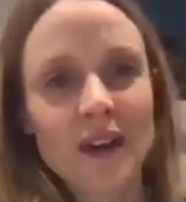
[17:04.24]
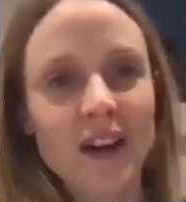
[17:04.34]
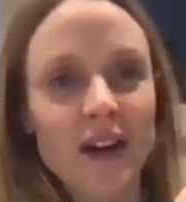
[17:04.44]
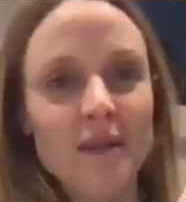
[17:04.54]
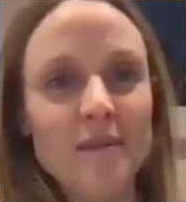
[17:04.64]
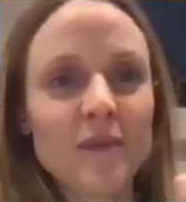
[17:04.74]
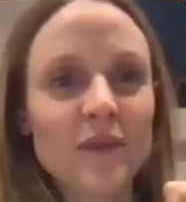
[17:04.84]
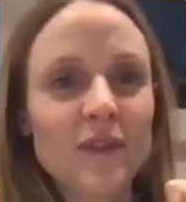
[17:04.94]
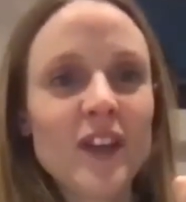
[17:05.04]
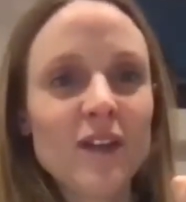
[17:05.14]

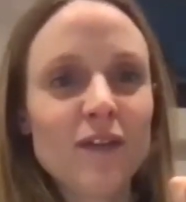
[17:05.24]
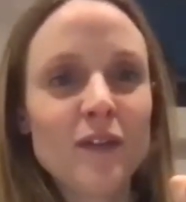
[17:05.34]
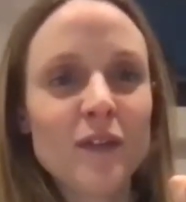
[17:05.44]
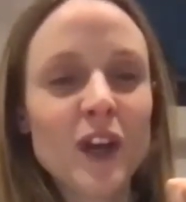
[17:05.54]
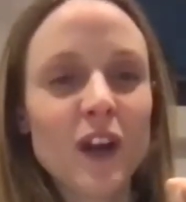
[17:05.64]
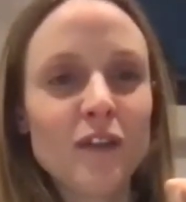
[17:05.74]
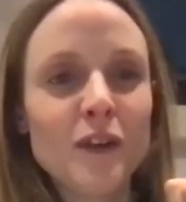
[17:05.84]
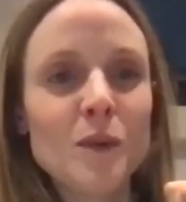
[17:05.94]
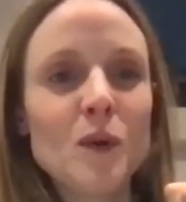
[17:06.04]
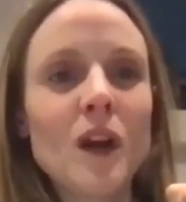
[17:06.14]

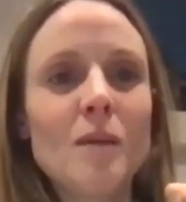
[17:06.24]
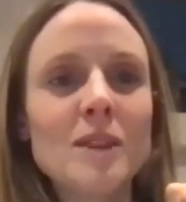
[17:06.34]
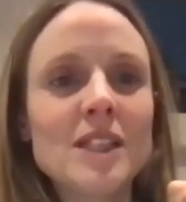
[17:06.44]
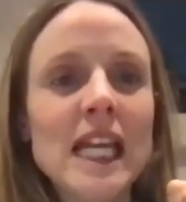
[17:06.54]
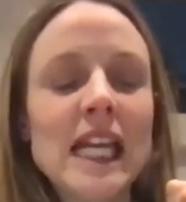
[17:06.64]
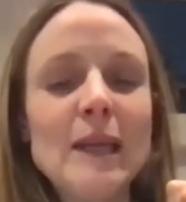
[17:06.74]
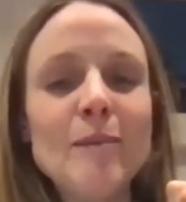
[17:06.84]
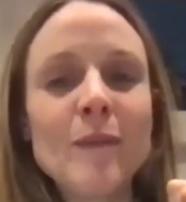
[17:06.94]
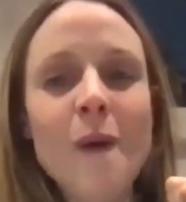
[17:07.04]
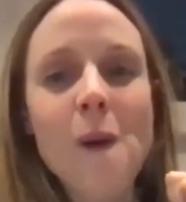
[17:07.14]
football club and
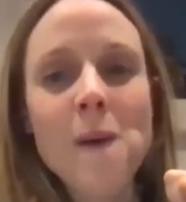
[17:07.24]
team.